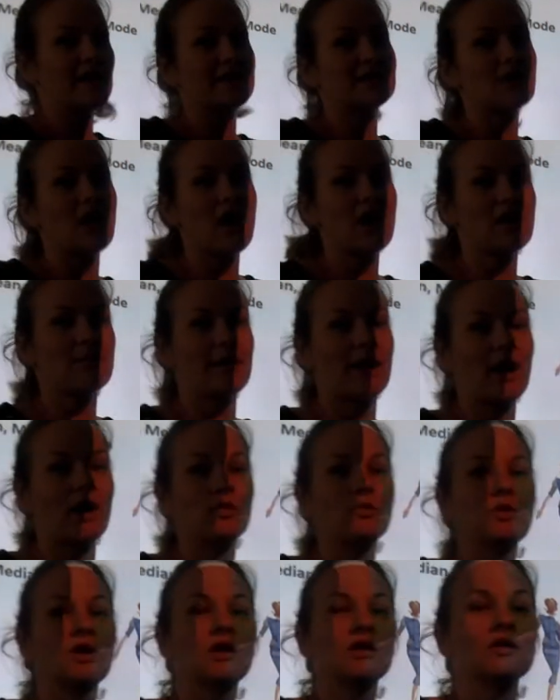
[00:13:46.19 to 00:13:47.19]
to talk
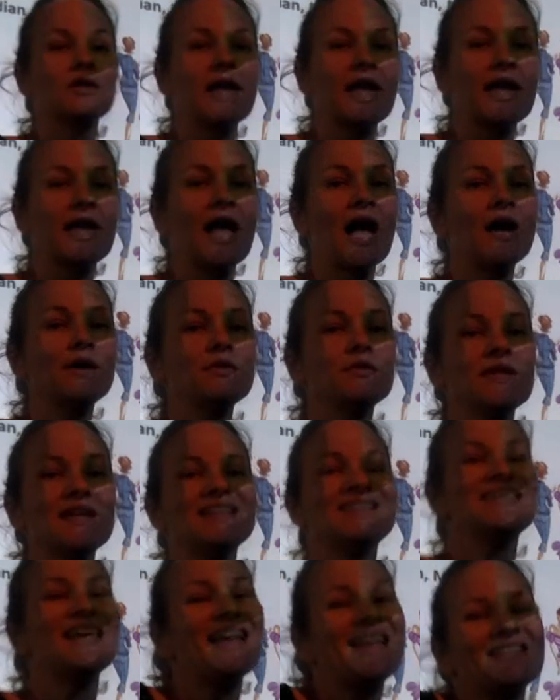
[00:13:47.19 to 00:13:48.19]
about, well, okay, how do they
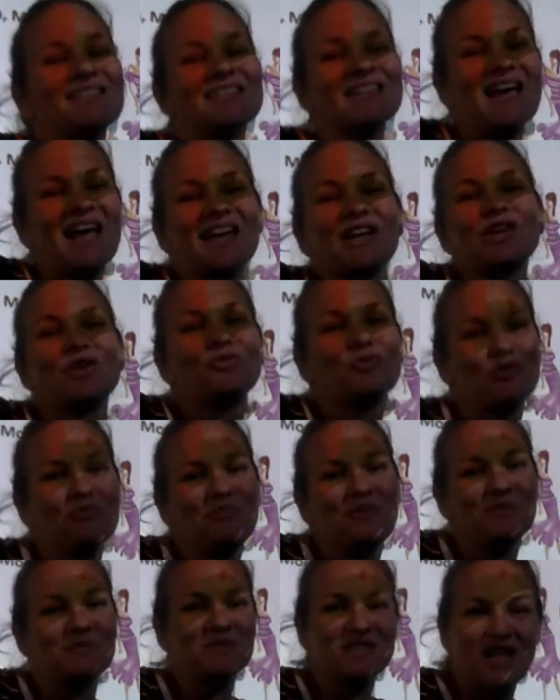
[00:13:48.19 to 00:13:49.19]
tend to kind of group
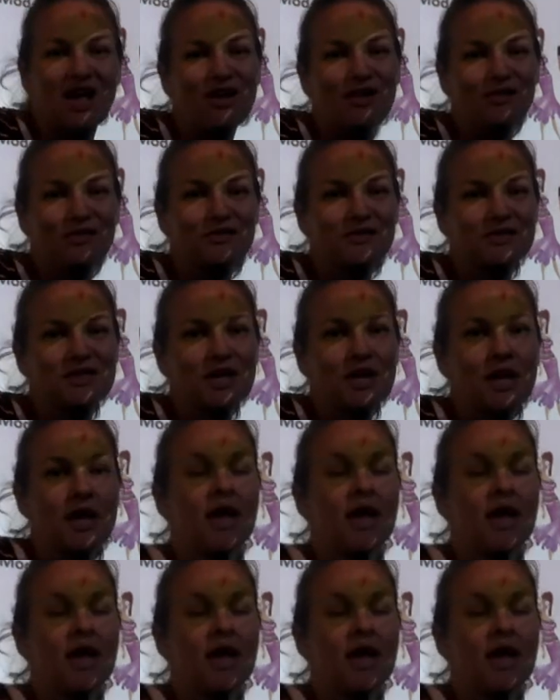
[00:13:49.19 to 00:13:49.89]
themselves?